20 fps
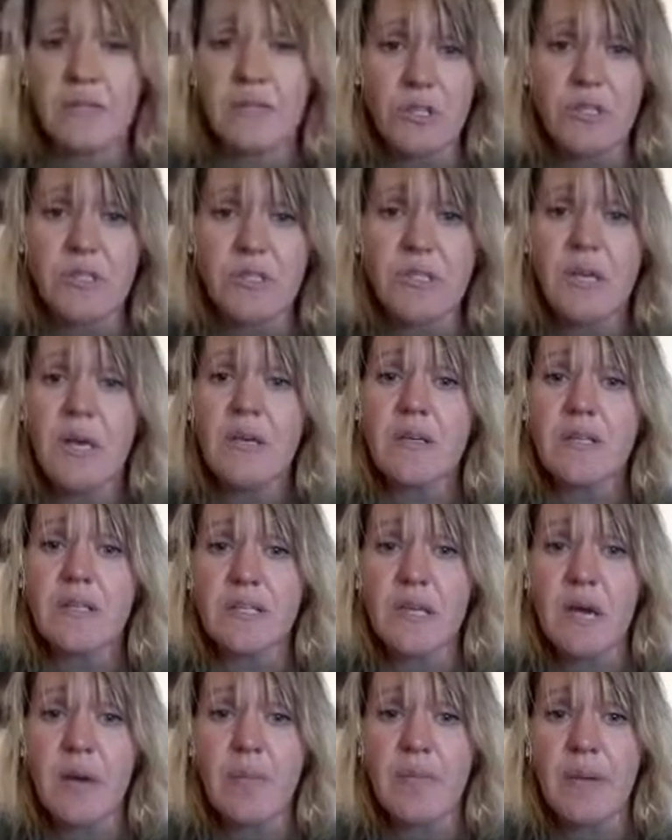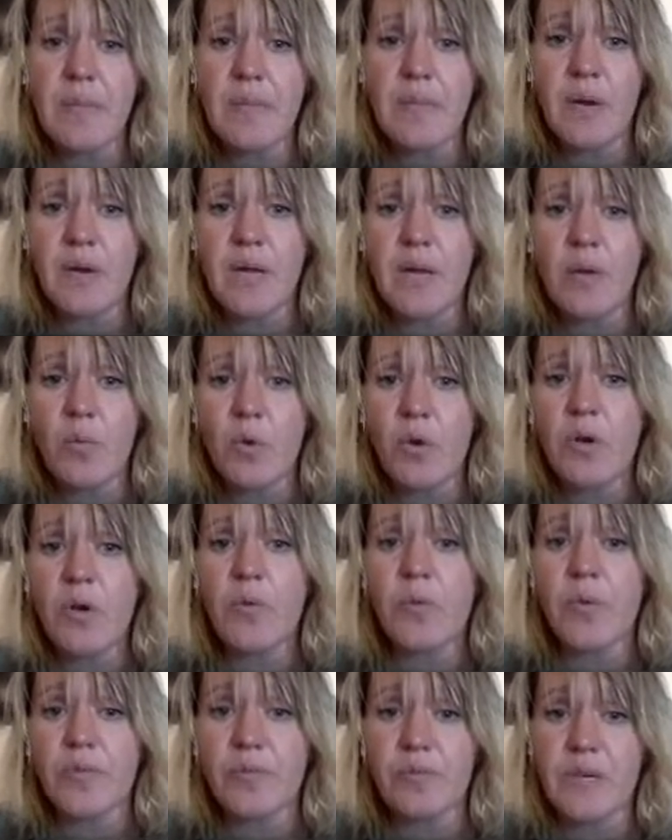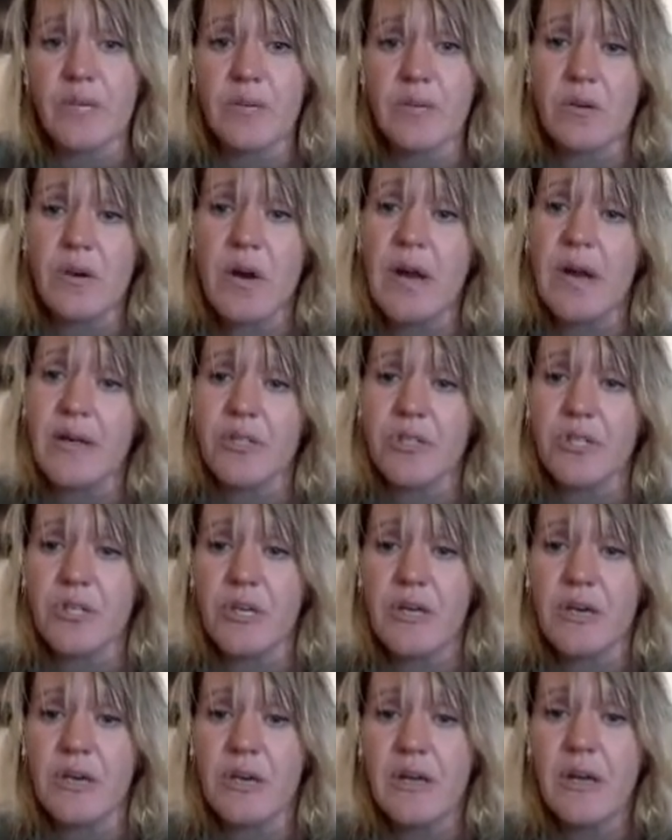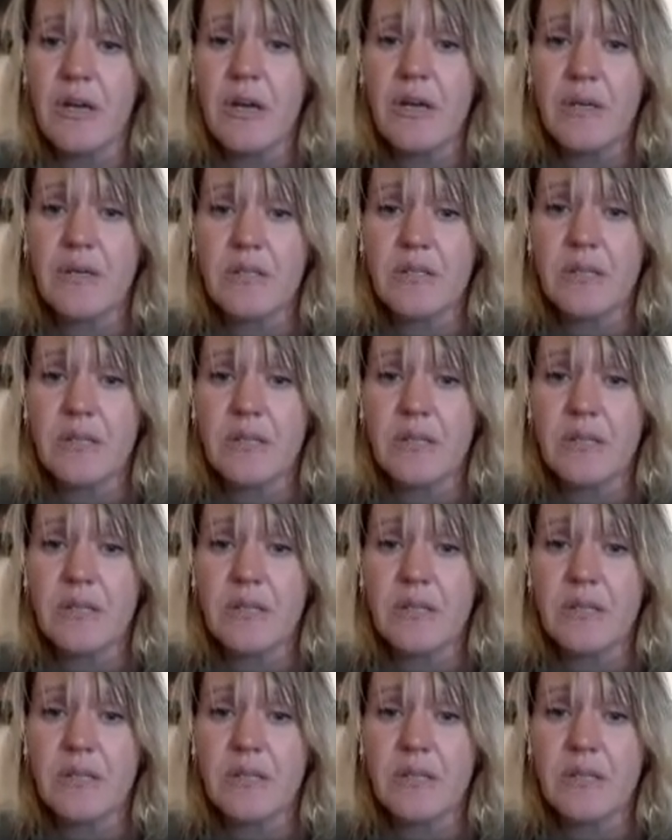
fidgets. Some it might work with redirection.